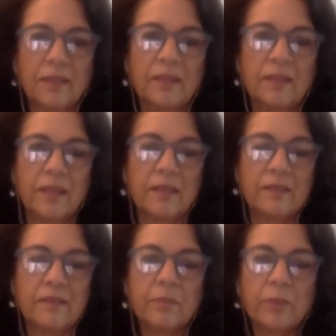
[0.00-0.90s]

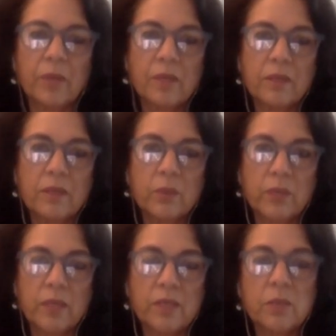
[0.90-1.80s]
Yes, the pro- the
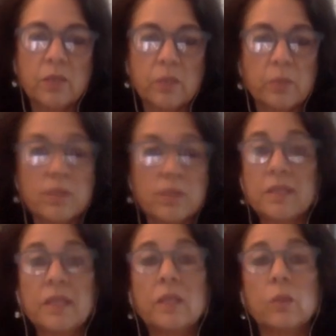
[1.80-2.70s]
creation was a process,
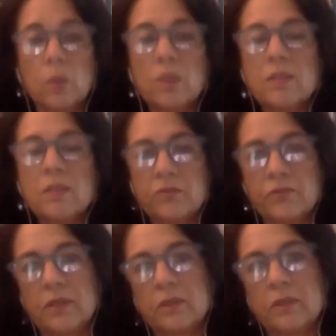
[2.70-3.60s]
and it was a
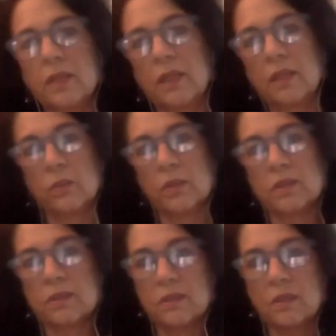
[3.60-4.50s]
field, and it
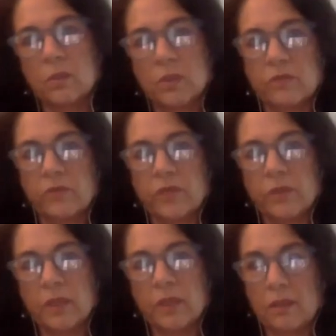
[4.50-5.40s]
was it was a
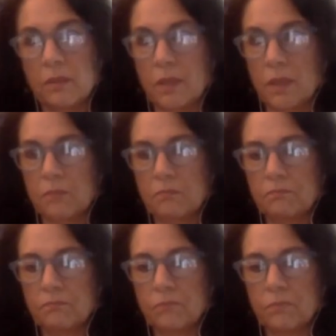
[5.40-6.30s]
very
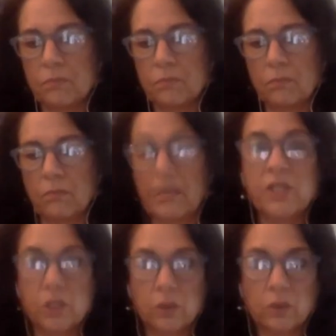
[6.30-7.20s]
um,
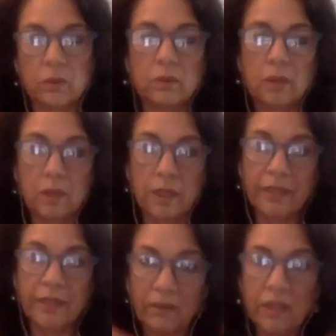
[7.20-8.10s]
magical
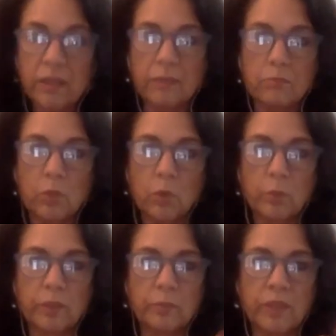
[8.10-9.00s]
and lucky
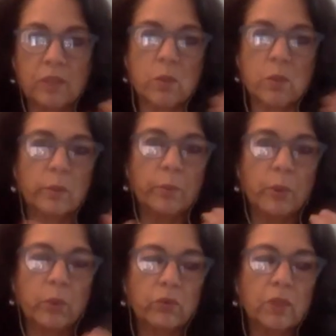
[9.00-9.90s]
moment because we were
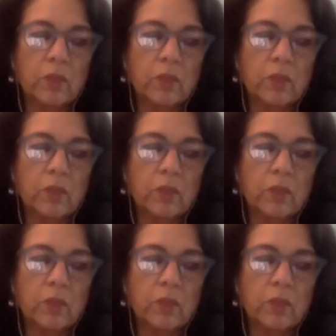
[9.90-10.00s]
both